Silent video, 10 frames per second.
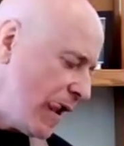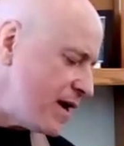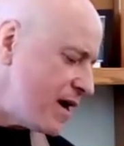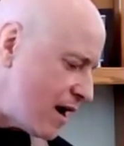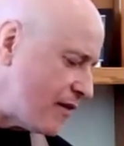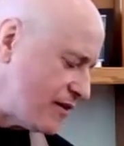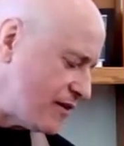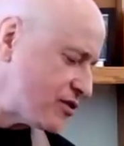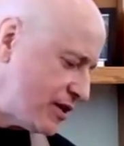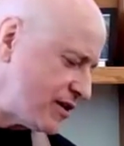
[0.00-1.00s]
Yeah,
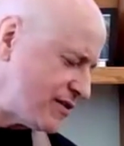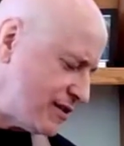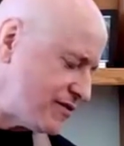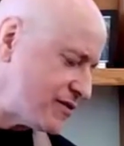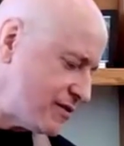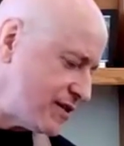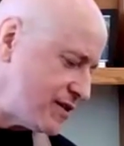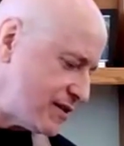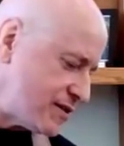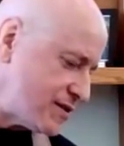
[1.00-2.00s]
that's a great
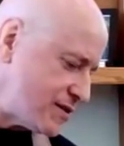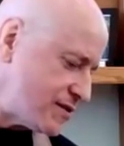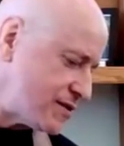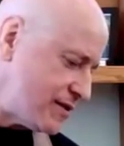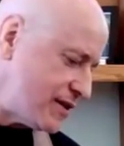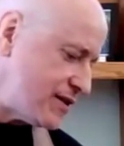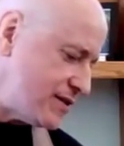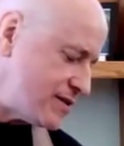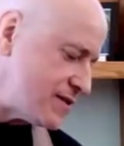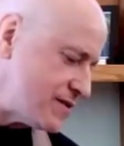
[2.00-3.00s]

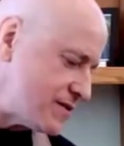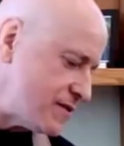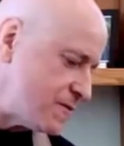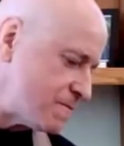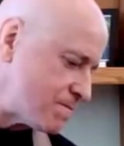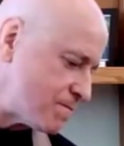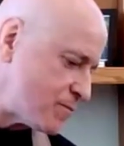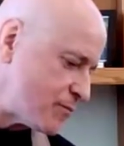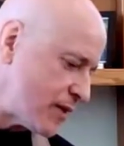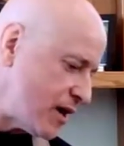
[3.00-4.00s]
idea, isn't it?
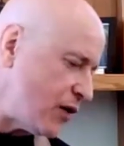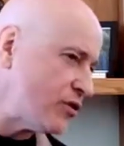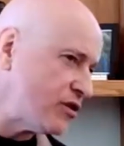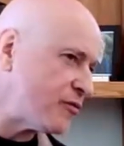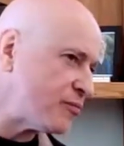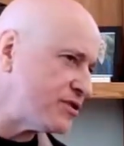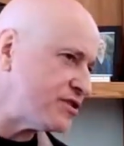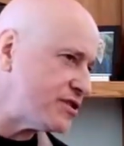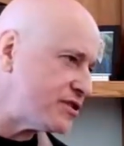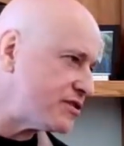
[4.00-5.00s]
I wonder if
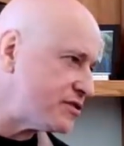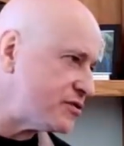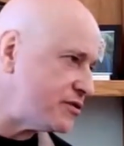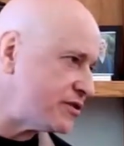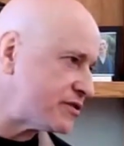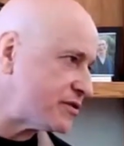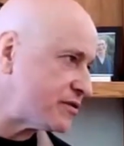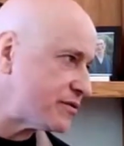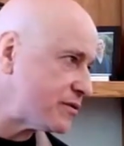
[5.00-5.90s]
appreciation is unique to